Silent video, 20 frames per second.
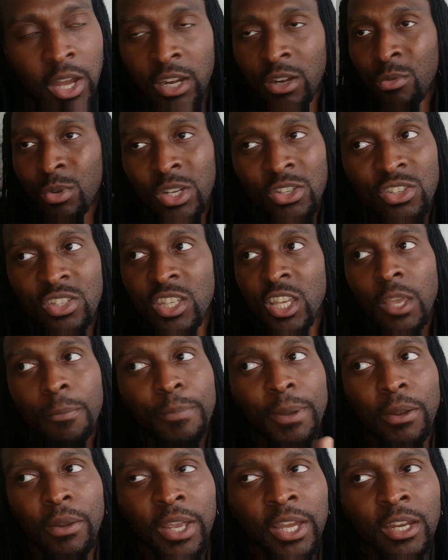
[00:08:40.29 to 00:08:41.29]
I don't want to just
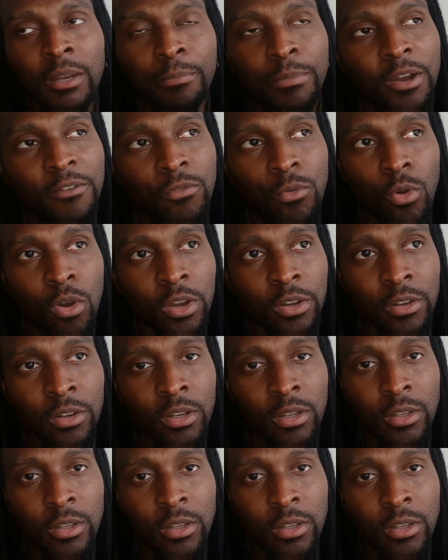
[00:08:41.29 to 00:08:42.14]
keep our head above water.